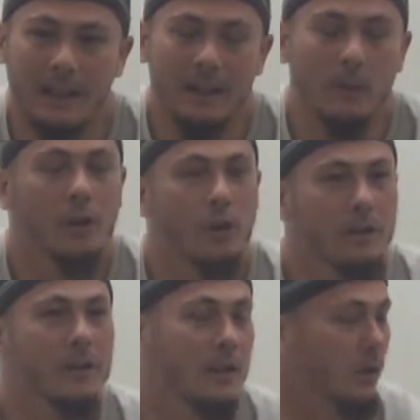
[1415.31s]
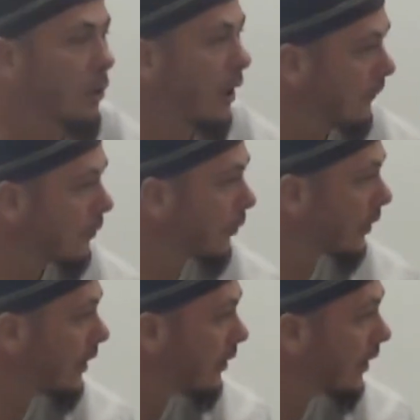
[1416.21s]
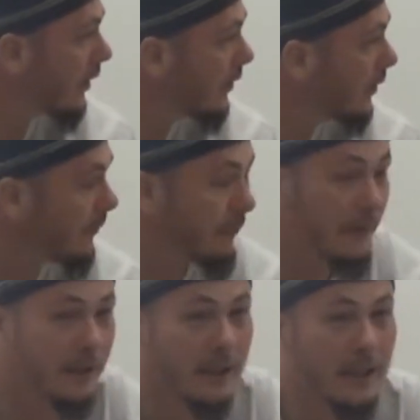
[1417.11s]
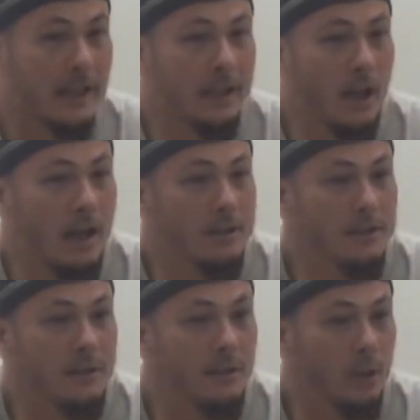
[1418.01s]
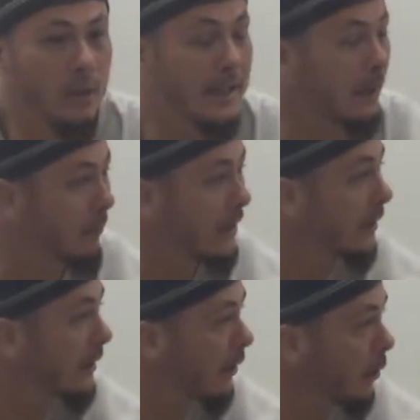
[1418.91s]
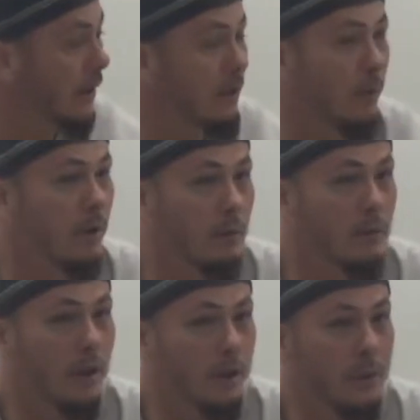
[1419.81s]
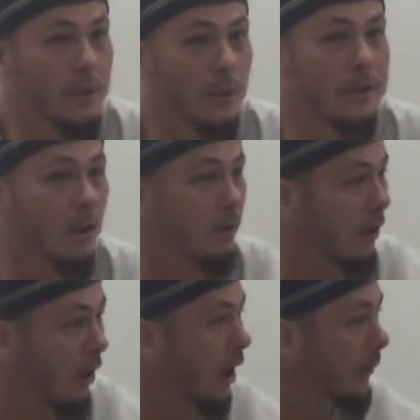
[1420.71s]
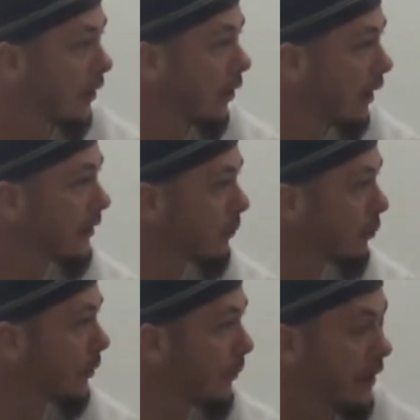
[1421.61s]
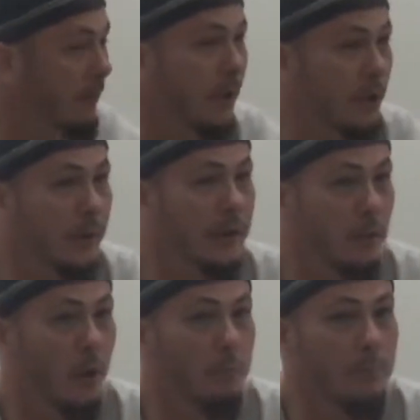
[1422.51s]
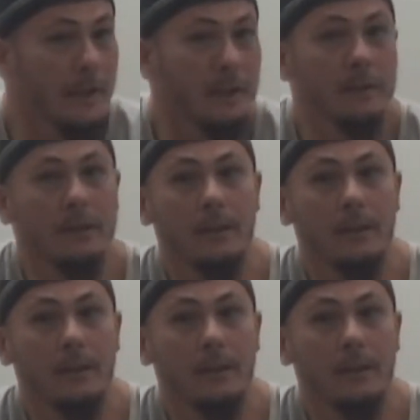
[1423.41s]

Anyway, I knocked on his door after all these years. And I asked, he always had a business, and I knew he'd always got hiring guys to work with him. I knew he would help me out.